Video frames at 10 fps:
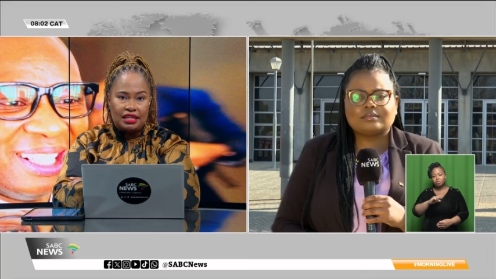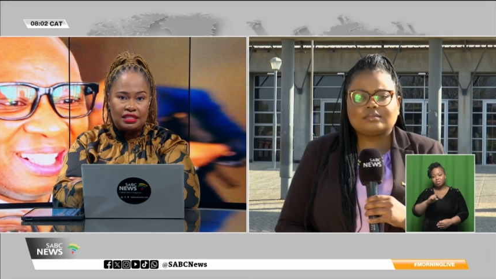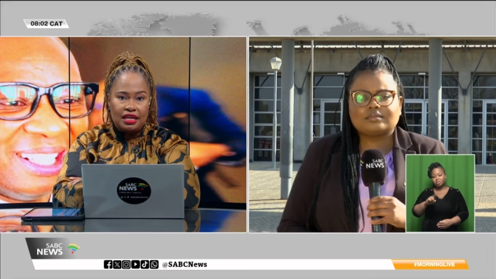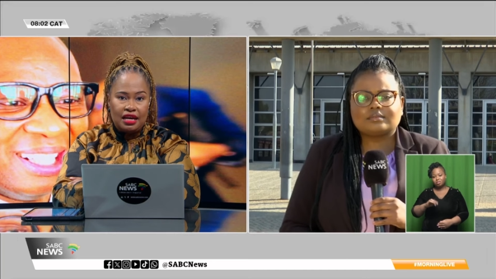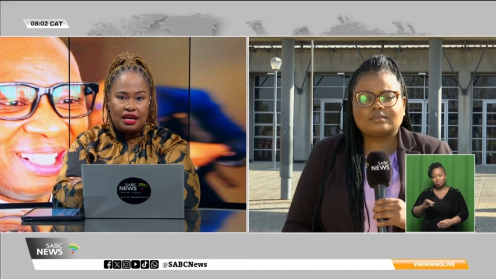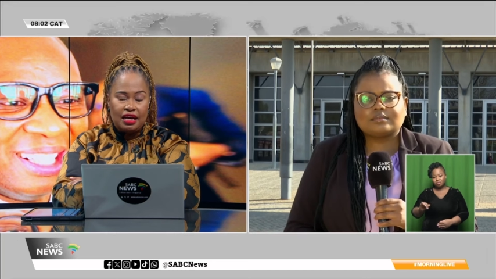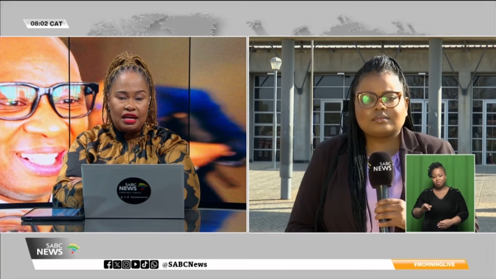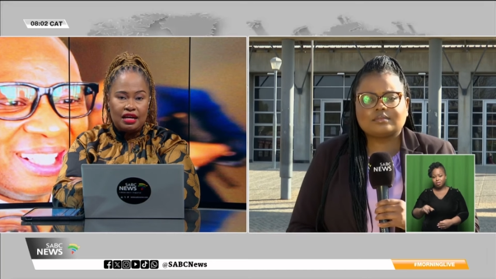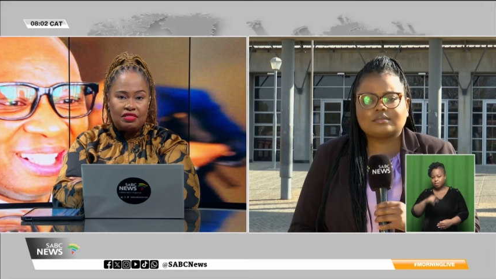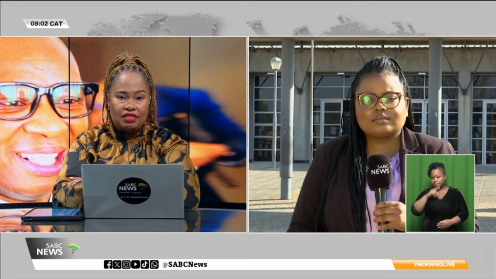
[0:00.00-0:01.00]
Speaker 1: that
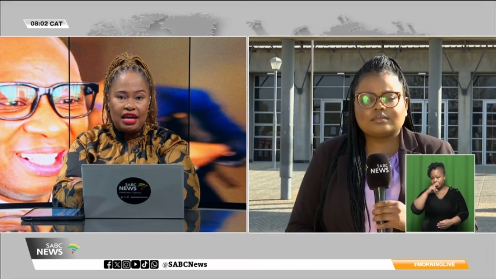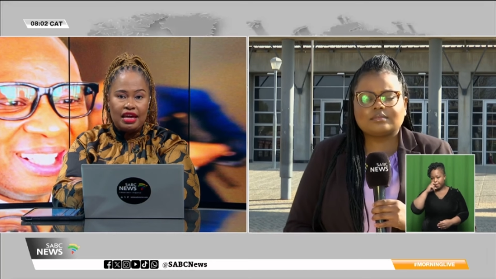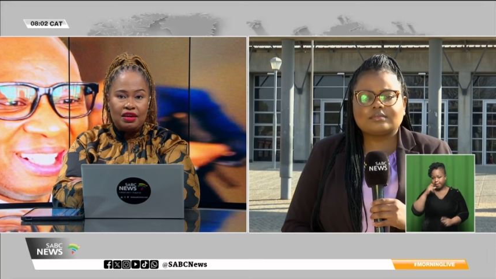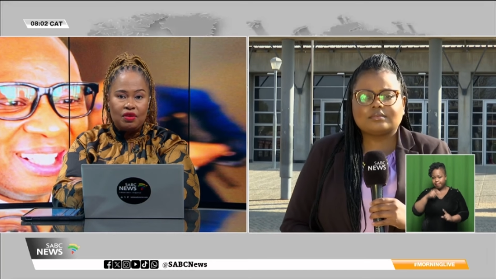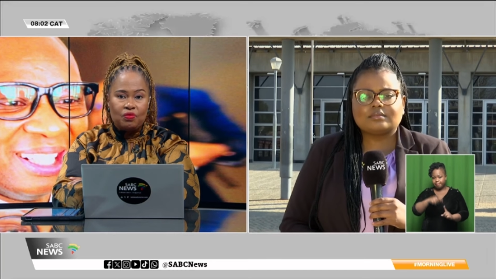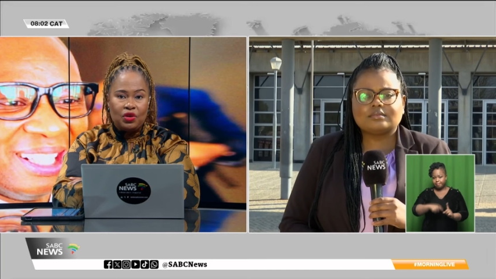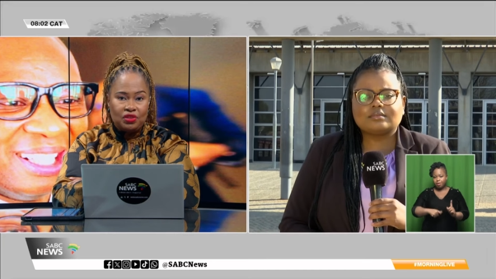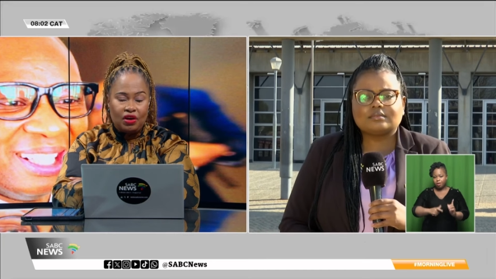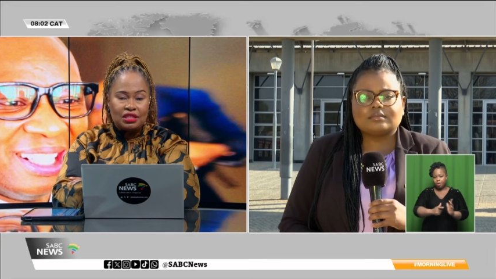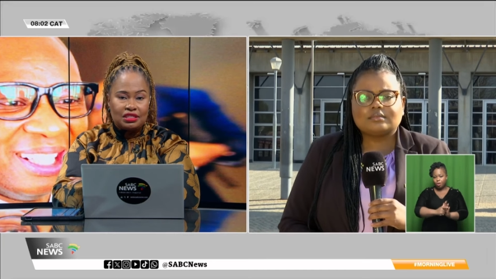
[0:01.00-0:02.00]
uh, they will
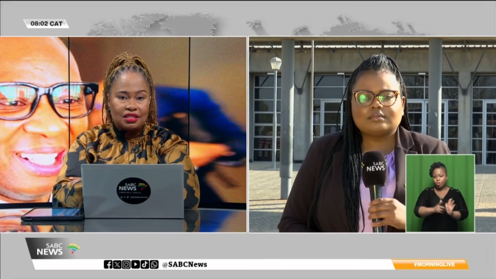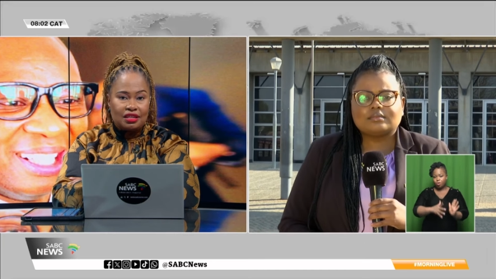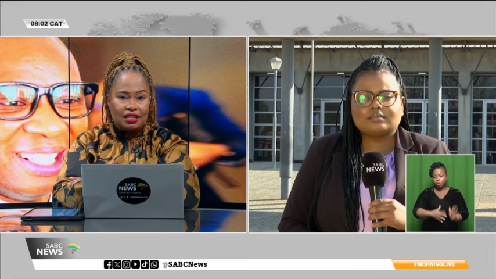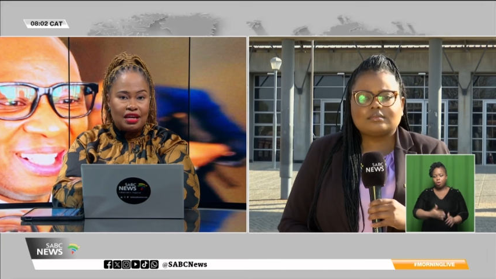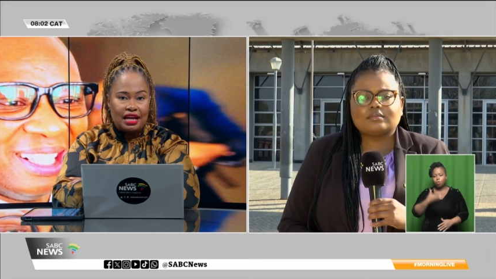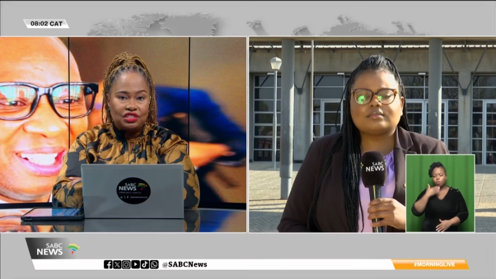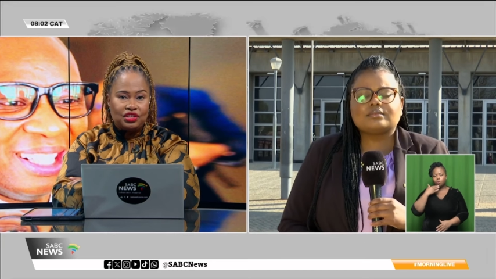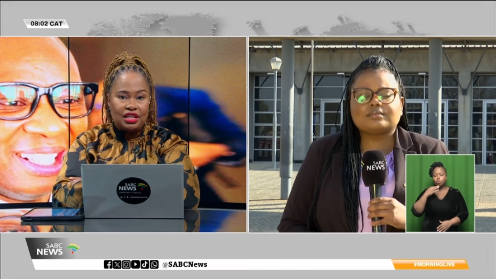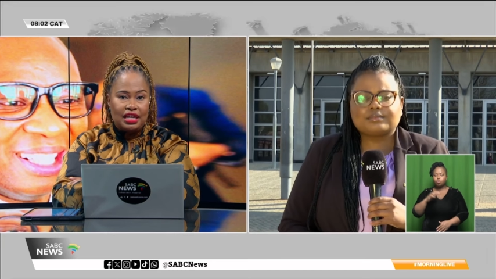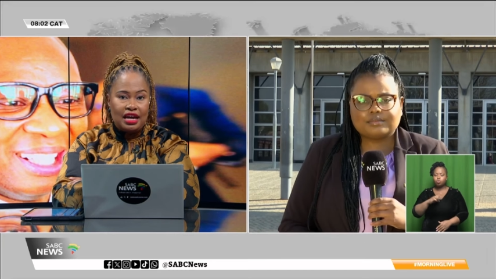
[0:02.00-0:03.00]
not
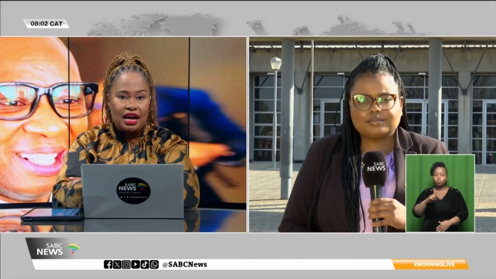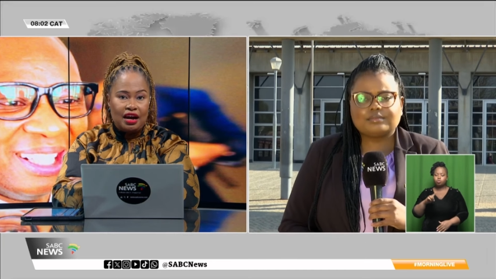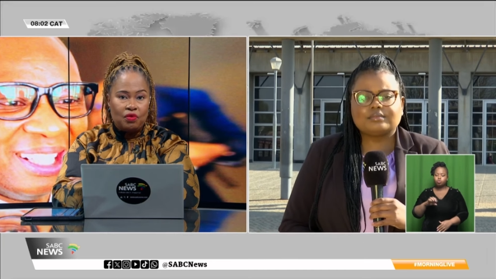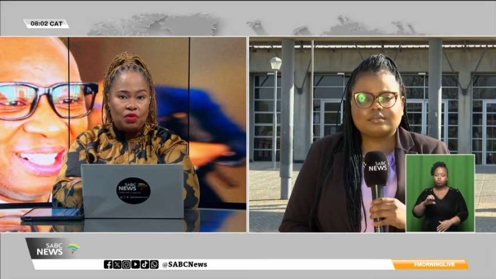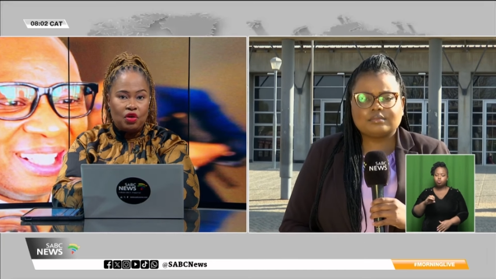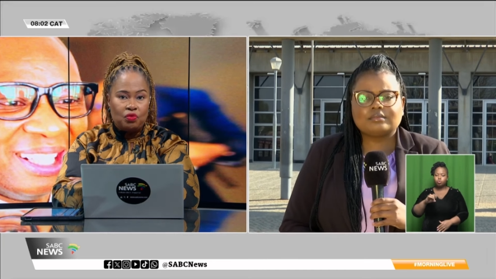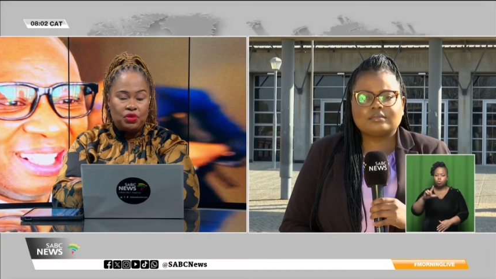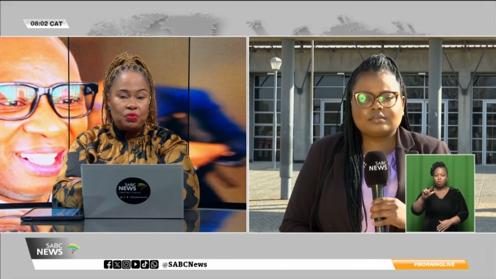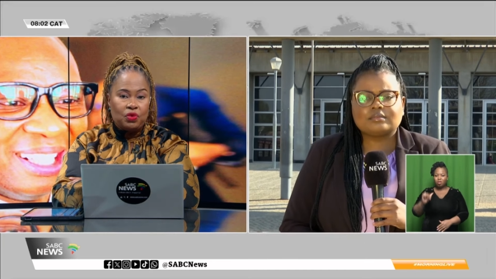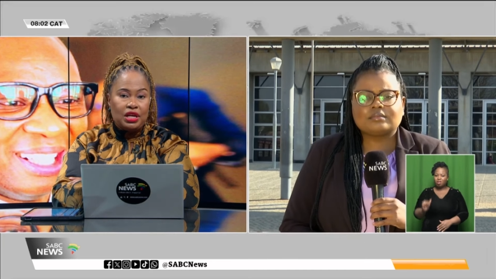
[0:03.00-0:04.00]
actually uh,
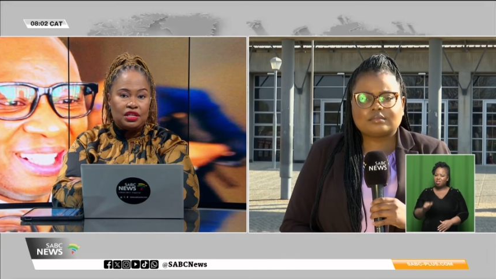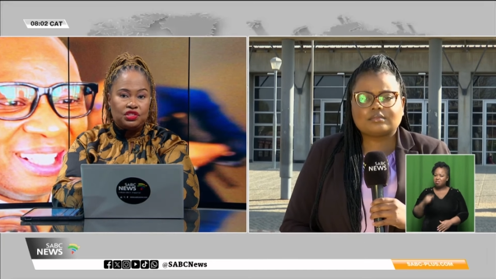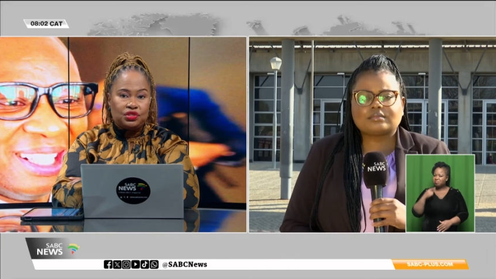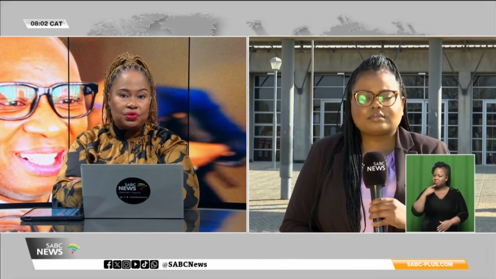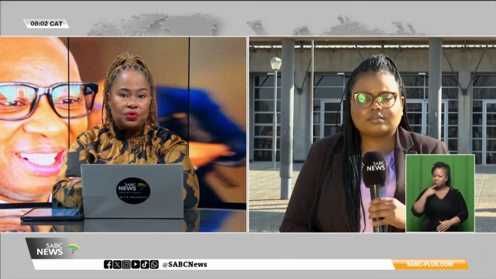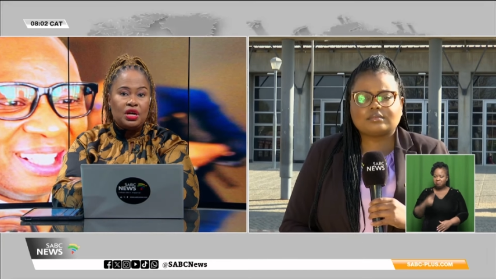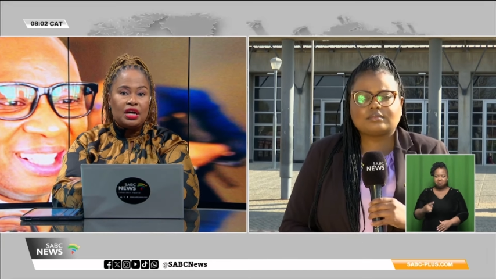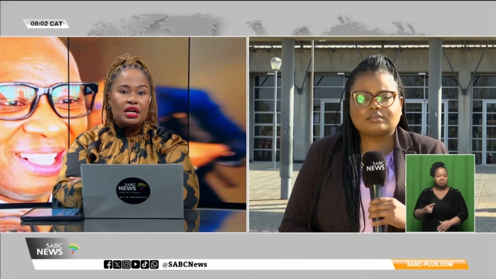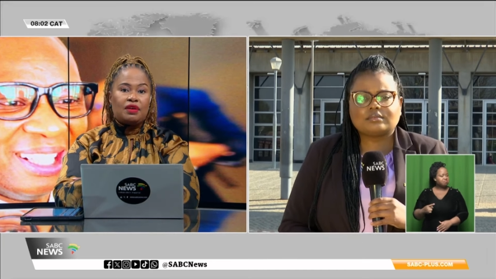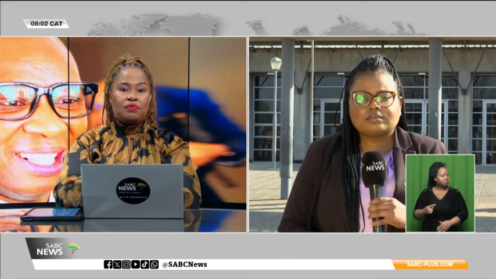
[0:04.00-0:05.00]
be willing to
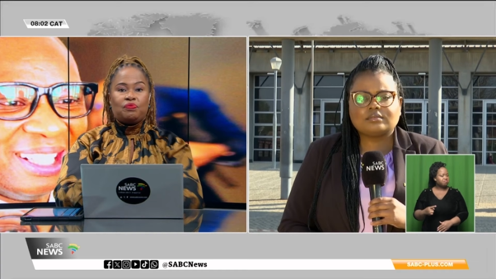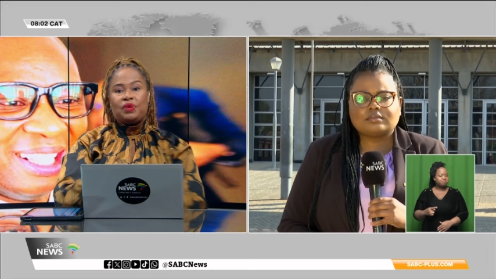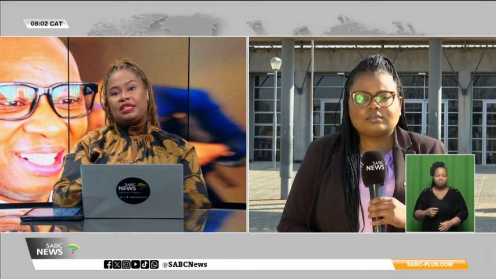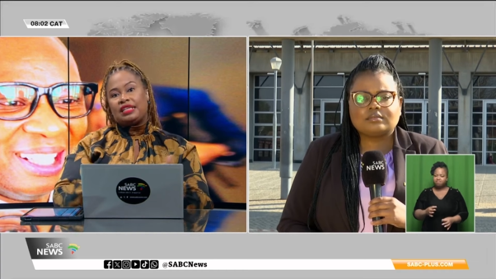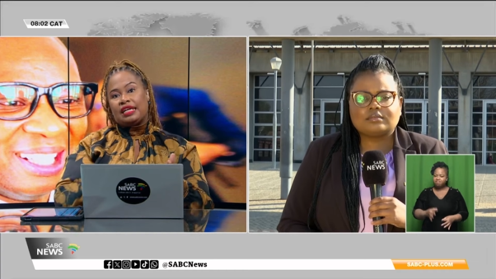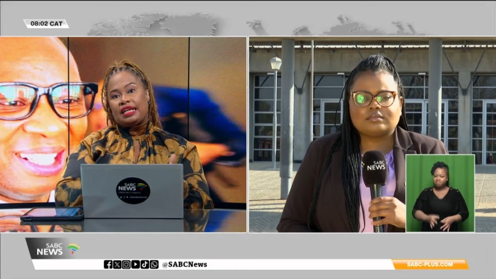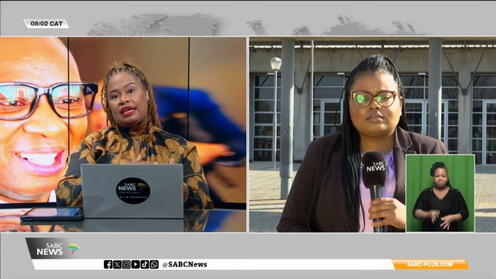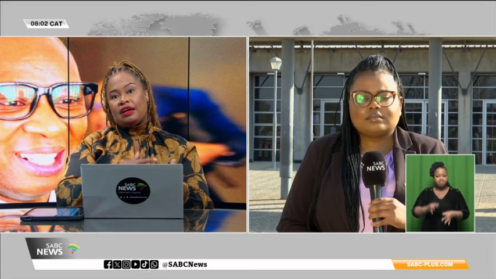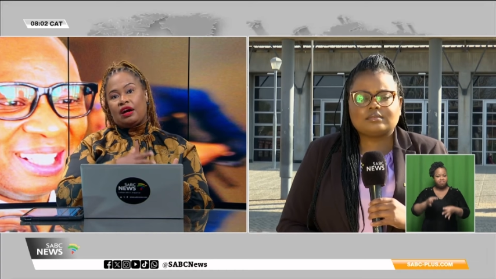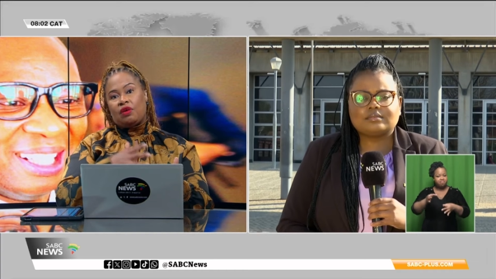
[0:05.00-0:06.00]
uh,
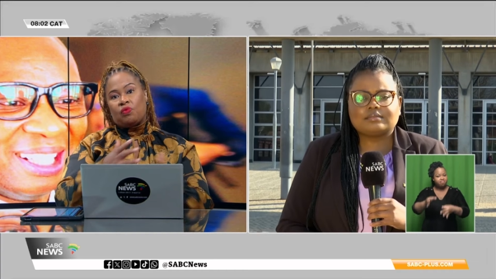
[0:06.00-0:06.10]
basically uh,